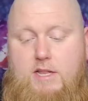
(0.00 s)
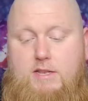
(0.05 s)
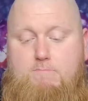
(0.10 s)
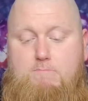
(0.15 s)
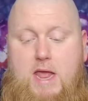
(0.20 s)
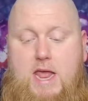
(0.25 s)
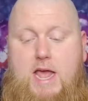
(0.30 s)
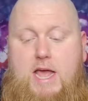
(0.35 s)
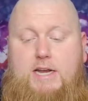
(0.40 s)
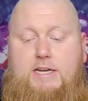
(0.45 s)
But
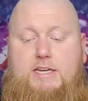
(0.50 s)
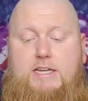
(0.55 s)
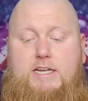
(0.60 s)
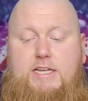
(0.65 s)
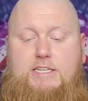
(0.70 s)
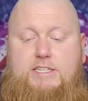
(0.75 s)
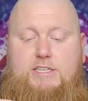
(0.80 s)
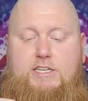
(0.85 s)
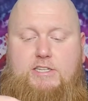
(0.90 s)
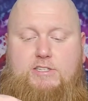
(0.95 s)
man,
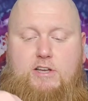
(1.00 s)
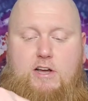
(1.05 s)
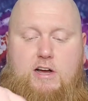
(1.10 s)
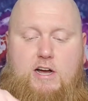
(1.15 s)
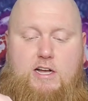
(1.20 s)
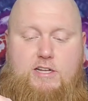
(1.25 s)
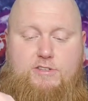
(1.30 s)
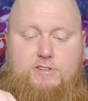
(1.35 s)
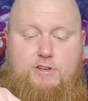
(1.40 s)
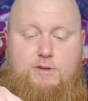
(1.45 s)
is this
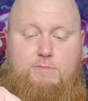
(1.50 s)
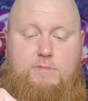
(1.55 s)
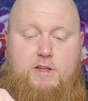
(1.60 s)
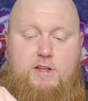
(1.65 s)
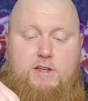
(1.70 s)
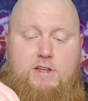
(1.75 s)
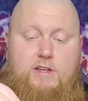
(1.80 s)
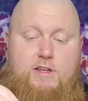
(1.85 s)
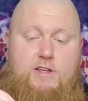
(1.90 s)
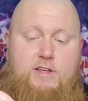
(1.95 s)
awesome.
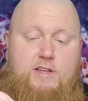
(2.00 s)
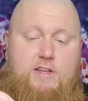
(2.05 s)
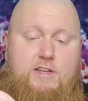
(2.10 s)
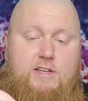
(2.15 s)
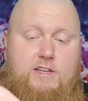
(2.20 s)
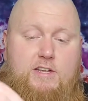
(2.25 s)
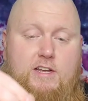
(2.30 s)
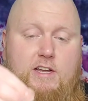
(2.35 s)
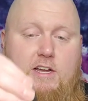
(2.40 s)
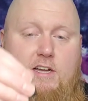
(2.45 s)

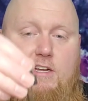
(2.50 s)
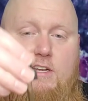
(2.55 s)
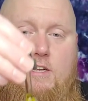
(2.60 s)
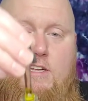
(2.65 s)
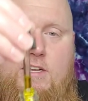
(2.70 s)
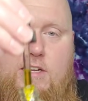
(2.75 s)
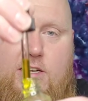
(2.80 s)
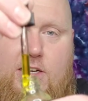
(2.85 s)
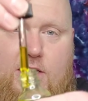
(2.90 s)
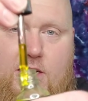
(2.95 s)

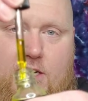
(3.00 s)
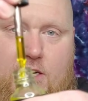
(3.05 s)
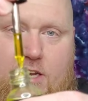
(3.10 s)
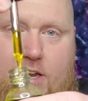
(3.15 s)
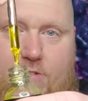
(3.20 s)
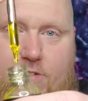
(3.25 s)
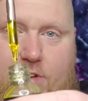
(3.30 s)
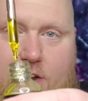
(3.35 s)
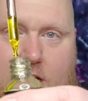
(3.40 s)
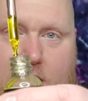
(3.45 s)

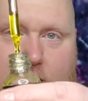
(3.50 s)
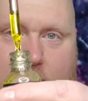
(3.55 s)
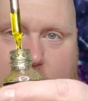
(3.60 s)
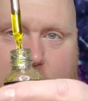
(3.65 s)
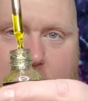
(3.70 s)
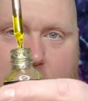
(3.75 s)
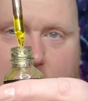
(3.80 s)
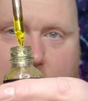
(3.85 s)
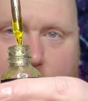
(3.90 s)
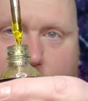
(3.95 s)
Even has
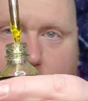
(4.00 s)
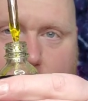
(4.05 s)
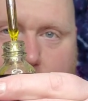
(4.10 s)
kind of